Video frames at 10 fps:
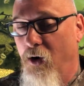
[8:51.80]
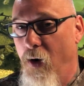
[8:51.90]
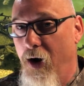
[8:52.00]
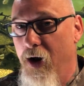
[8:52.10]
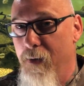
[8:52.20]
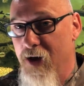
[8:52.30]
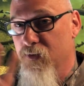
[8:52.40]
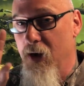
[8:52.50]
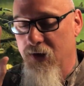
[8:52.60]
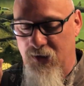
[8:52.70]
aquarium as
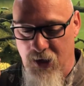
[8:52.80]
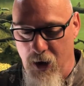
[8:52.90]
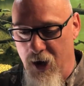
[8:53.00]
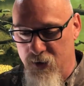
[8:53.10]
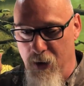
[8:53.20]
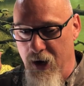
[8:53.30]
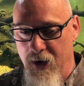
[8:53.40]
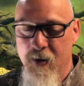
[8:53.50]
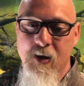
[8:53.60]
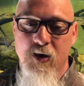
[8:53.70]
my
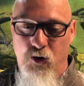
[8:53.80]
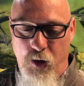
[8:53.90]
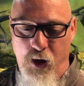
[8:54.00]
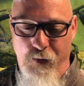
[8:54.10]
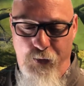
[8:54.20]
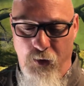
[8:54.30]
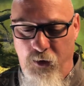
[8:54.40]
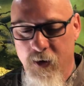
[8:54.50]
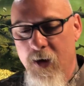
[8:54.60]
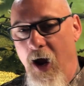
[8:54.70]
trickle
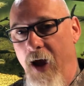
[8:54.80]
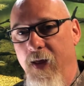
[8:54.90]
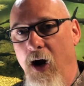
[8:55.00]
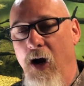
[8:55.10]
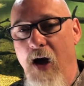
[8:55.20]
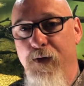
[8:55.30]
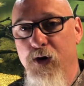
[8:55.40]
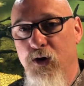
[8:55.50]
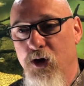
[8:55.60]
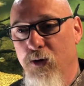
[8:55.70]
filter, and then I'll often
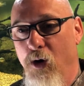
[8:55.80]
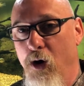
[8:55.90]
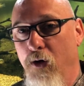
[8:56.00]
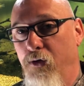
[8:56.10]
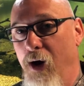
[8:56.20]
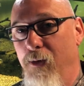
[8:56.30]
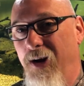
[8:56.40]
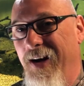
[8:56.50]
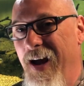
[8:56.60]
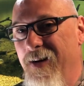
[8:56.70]
do 2 rolls. So I'm
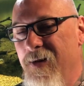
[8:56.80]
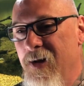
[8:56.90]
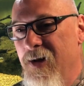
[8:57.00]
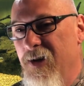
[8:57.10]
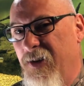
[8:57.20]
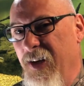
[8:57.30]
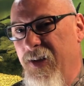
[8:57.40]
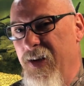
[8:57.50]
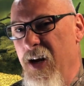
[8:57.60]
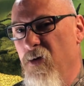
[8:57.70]
looking at
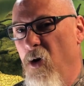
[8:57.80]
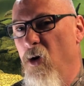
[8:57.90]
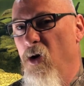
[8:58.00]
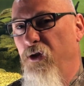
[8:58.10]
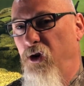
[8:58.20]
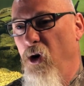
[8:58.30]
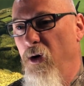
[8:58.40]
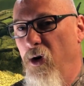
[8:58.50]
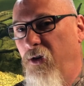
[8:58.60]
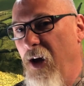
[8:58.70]
16 rolls
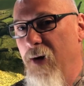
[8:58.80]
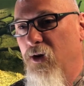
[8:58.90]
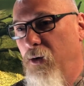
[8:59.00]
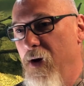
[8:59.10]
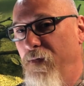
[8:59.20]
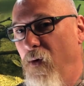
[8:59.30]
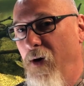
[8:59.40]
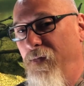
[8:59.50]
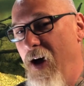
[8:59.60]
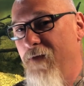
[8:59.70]
total times $3,
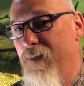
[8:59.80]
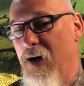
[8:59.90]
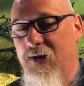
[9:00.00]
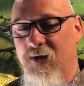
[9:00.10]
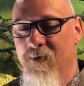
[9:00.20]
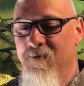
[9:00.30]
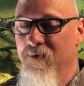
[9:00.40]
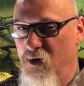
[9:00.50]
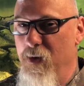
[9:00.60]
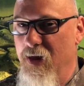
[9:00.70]
$4, $5.
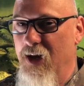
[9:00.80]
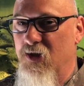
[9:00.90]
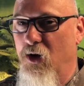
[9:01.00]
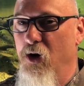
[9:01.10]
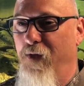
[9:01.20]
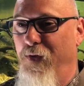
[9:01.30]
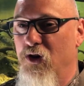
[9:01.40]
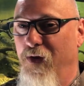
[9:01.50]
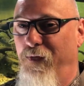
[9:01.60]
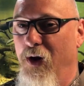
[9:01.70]
To me, that's a good,
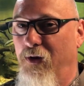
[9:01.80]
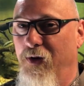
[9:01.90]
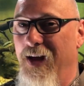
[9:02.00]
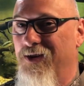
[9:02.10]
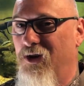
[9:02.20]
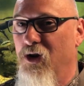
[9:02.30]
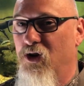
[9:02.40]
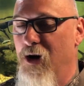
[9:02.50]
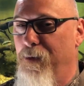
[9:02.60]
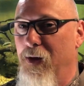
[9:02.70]
efficient filter that's still
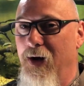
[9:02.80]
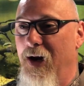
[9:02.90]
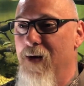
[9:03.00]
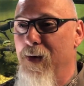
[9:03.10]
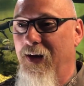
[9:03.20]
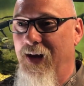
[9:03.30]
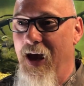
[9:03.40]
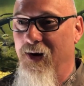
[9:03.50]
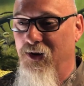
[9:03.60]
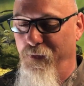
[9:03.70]
cheaper than any big canister